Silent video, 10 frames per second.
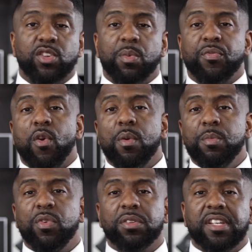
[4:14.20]
so before we
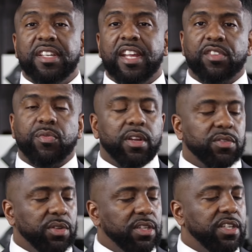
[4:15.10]
move on to the next fragrance
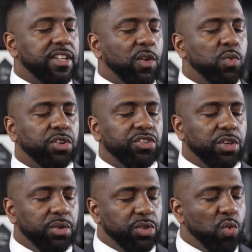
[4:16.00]
on the list, I want to
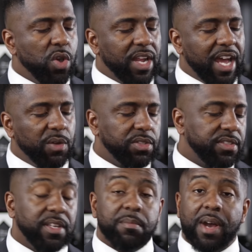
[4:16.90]
show you what I was
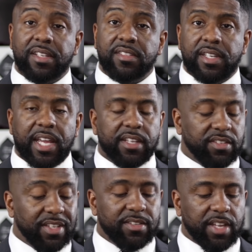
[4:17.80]
sent by
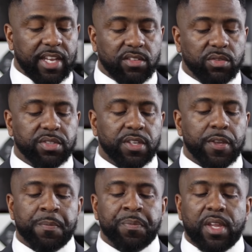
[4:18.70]
Scents Angels.
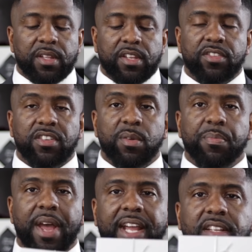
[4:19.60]
This is the
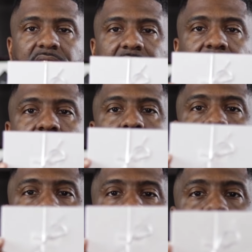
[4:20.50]
package that it came
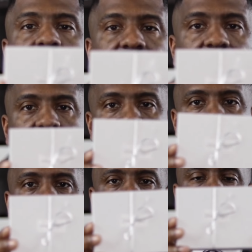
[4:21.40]
in, guys, and I am
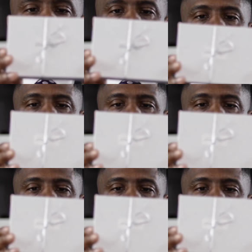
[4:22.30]
really big on